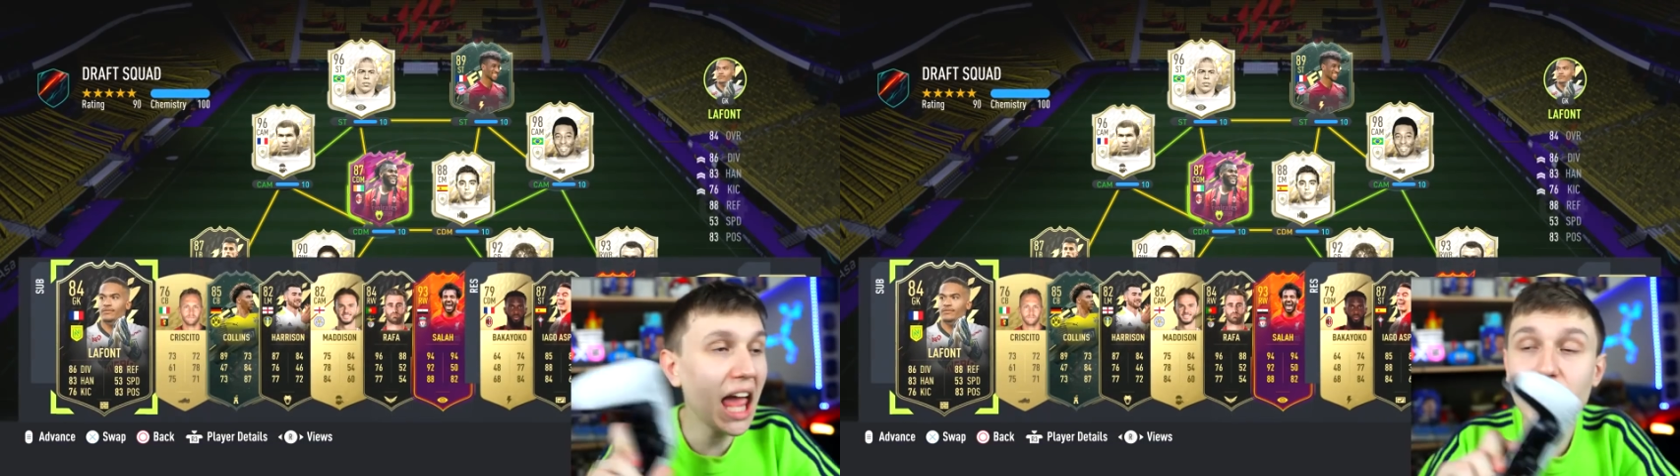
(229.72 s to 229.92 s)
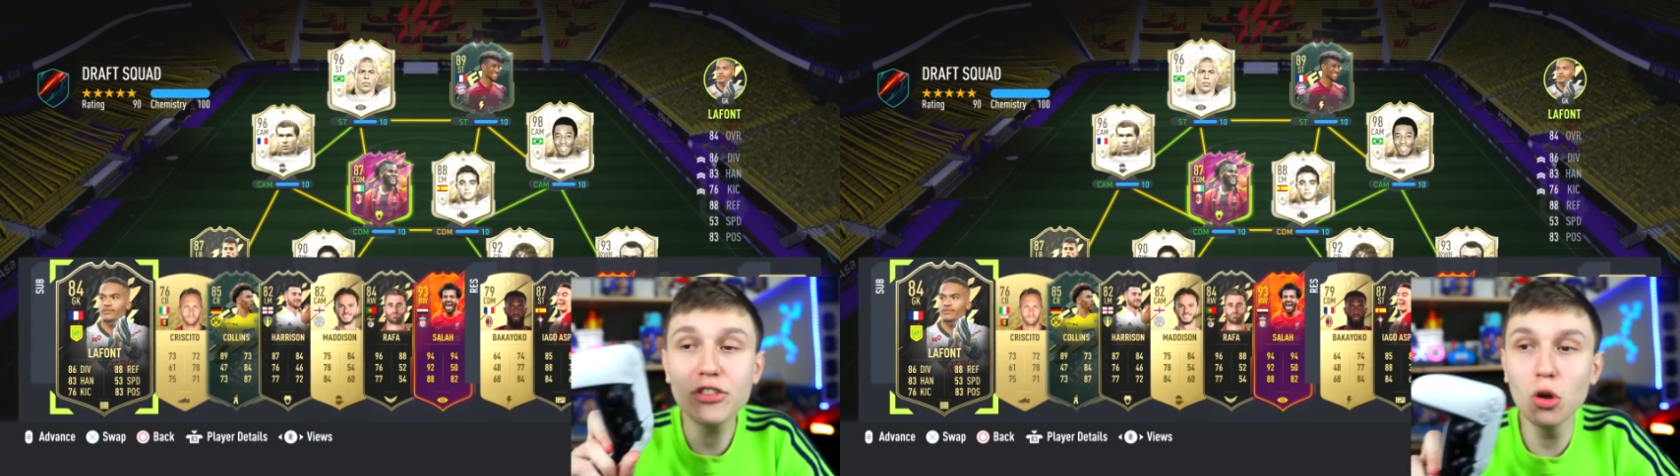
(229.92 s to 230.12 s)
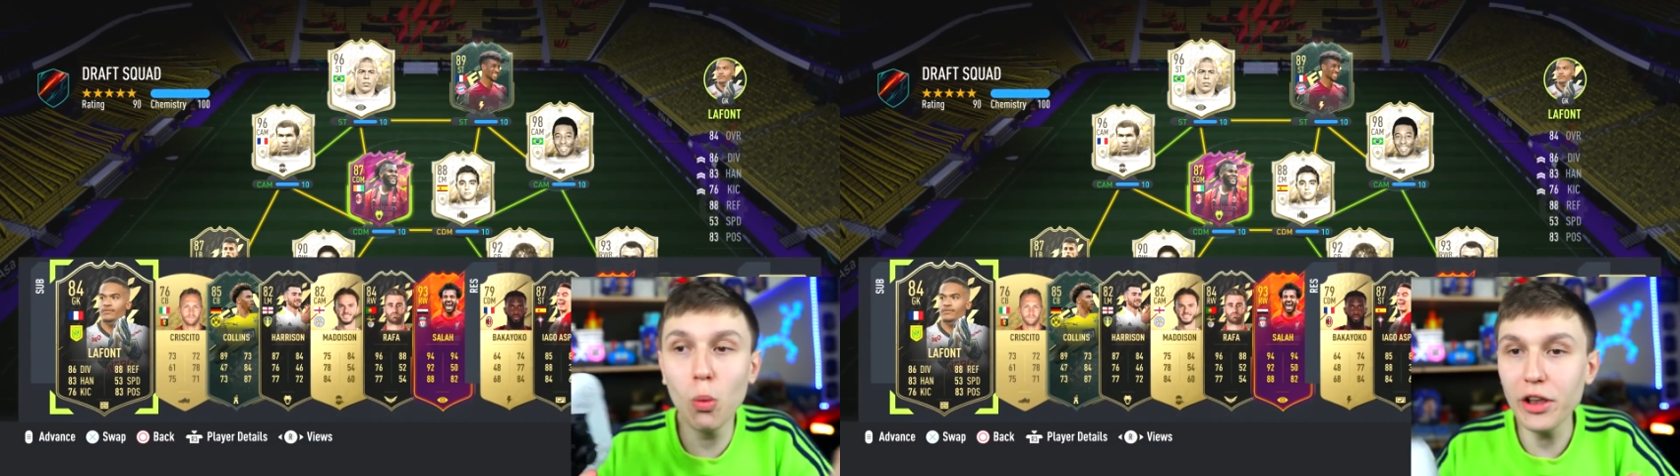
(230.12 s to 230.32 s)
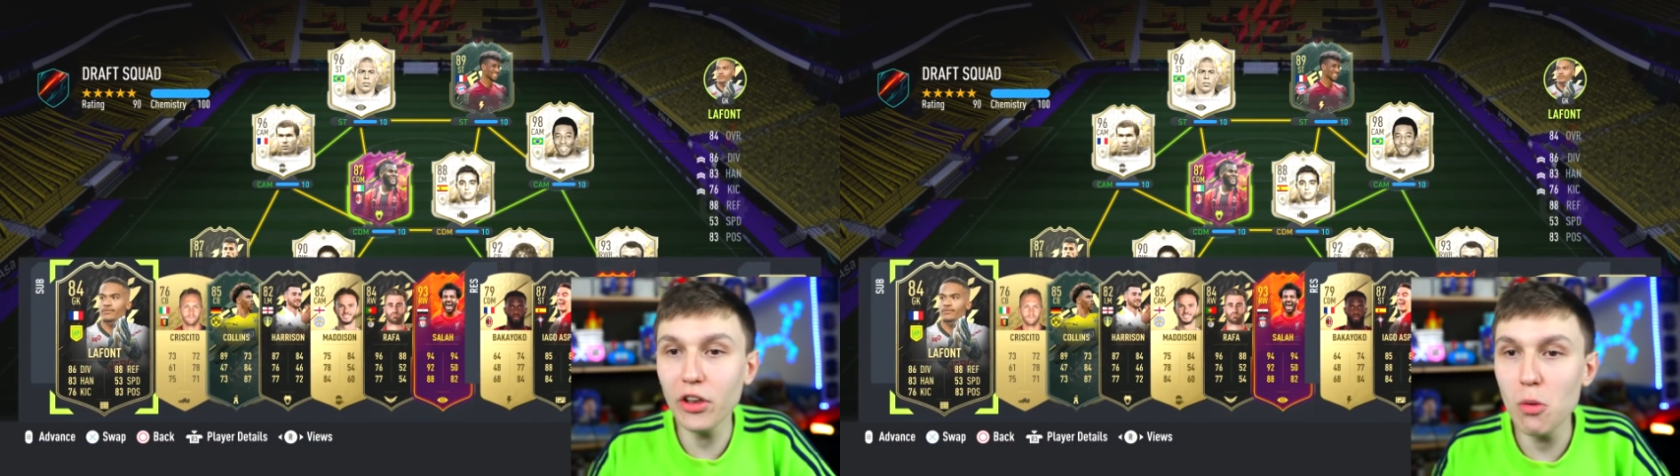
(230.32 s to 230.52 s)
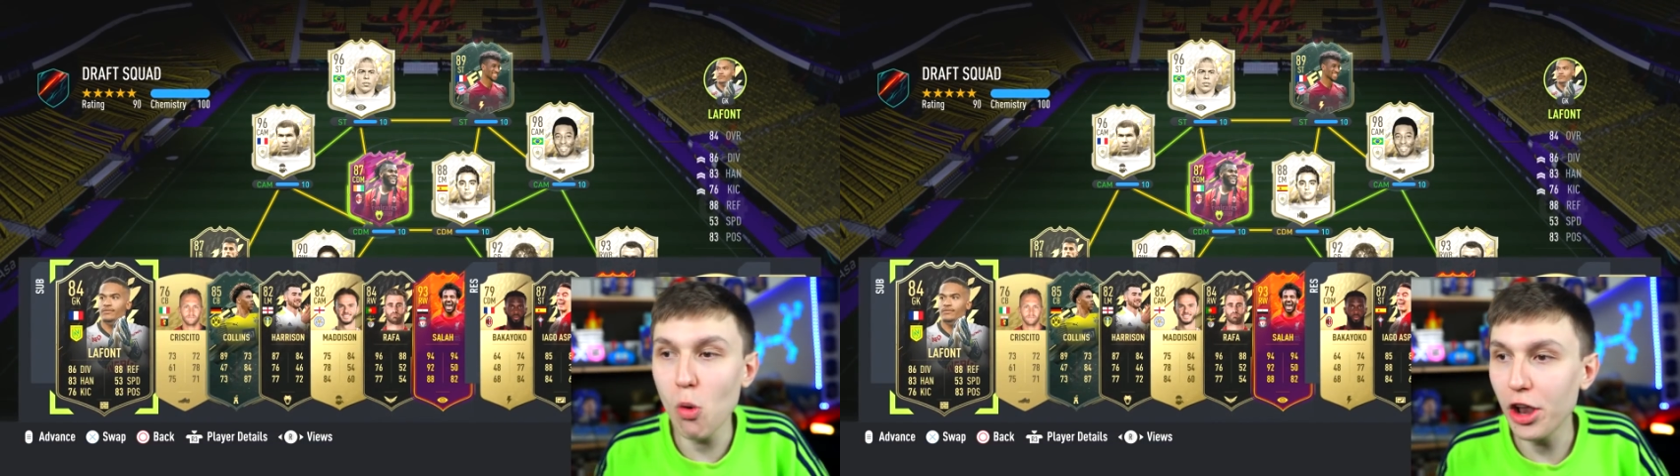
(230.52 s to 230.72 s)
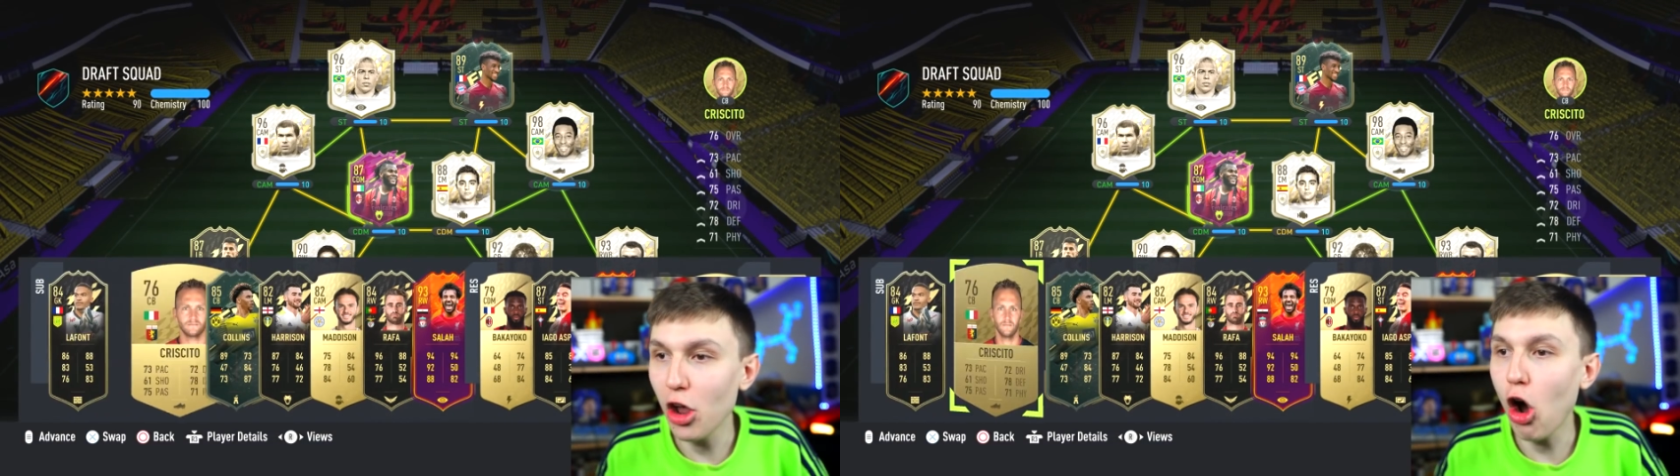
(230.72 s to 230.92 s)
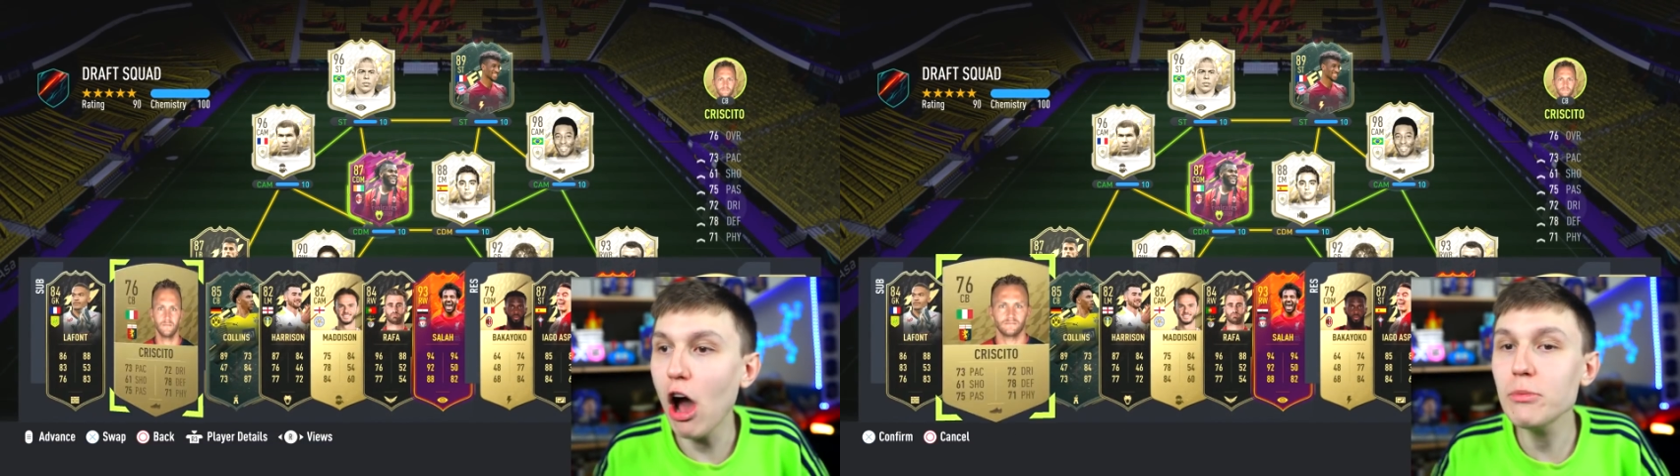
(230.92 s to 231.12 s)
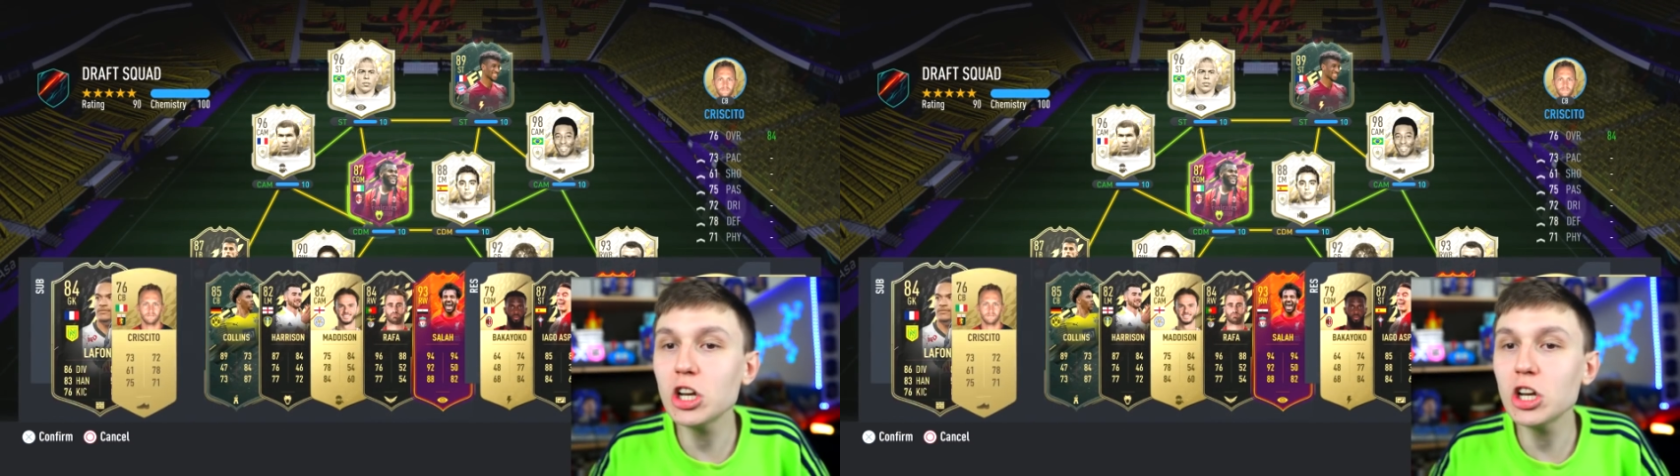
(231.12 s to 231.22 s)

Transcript: isn't a 191, I'm